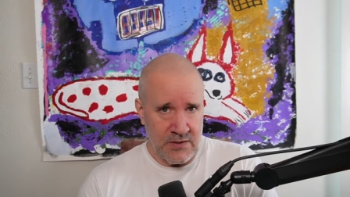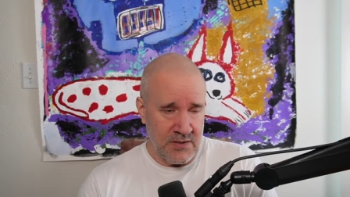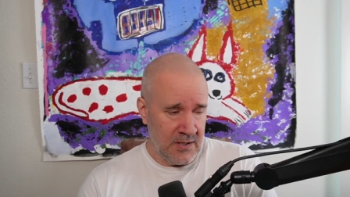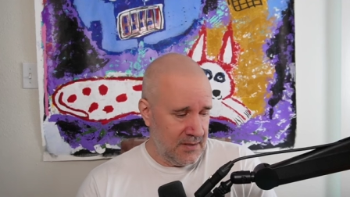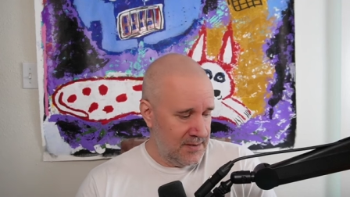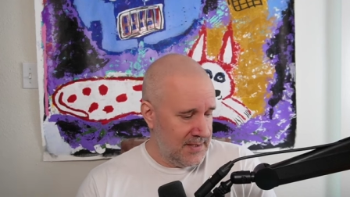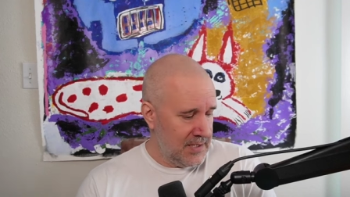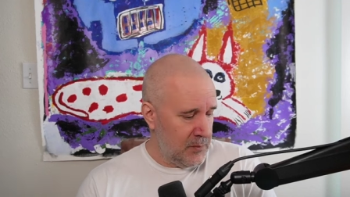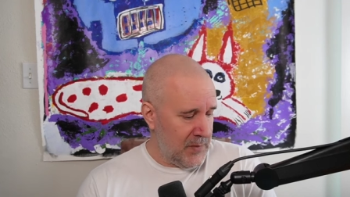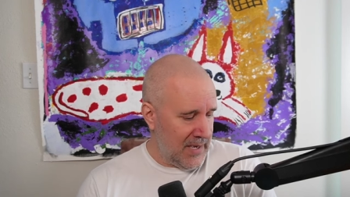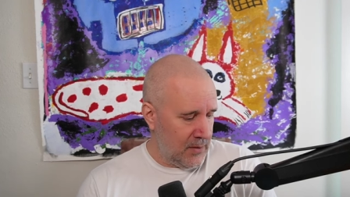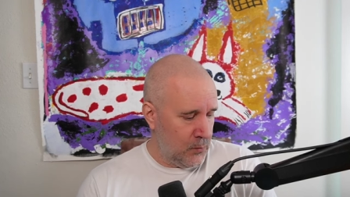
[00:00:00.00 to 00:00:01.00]
start to think
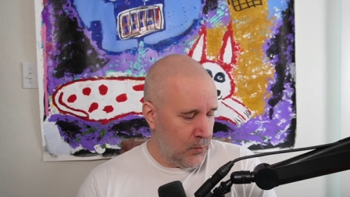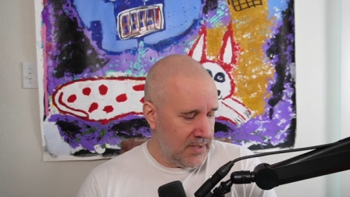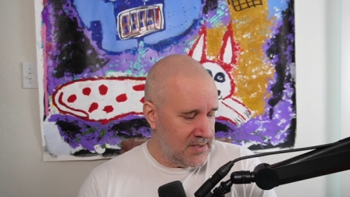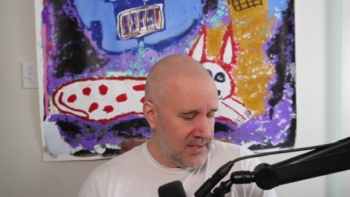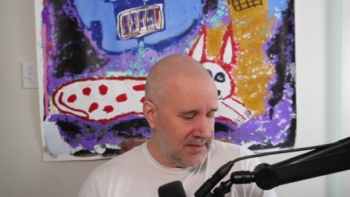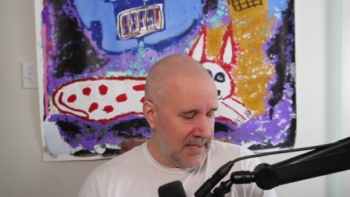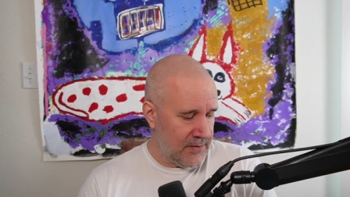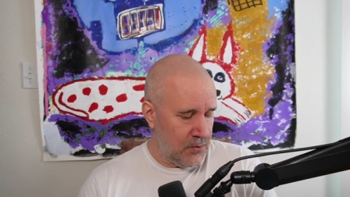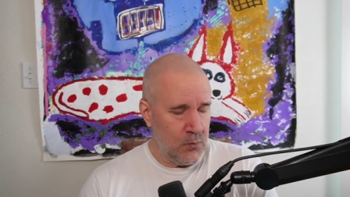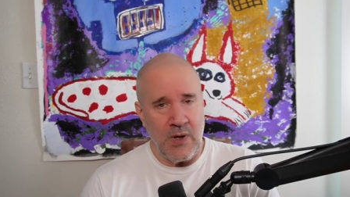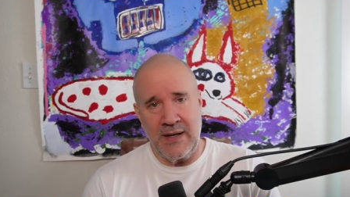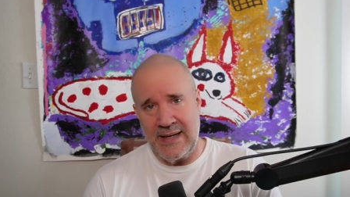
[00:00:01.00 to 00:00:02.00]
about what is it that you
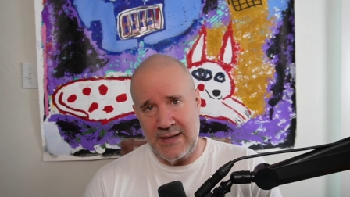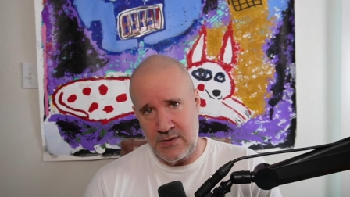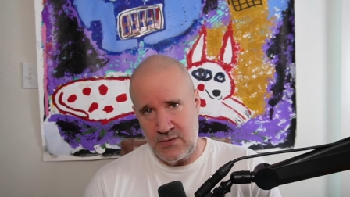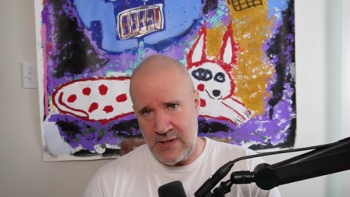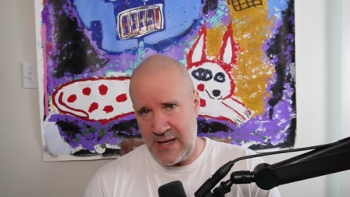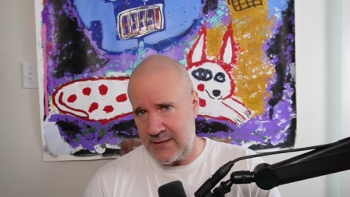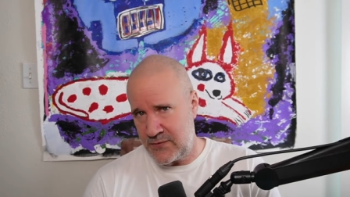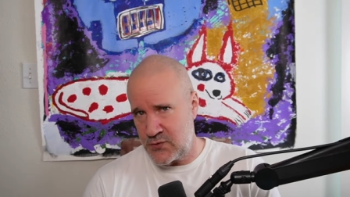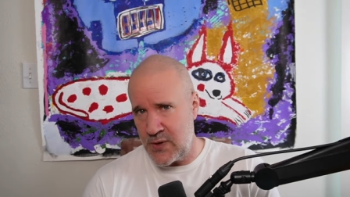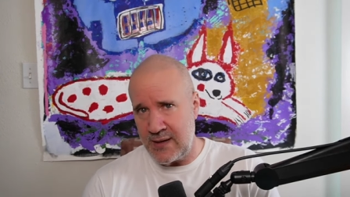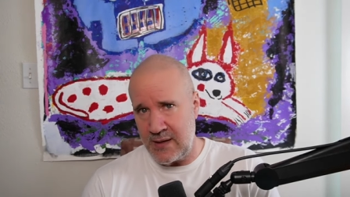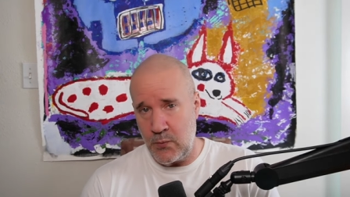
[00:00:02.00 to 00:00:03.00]
want out of out of
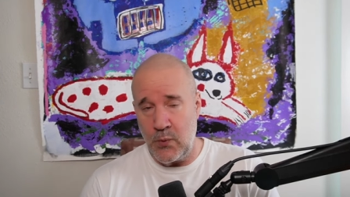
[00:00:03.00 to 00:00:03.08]
trading?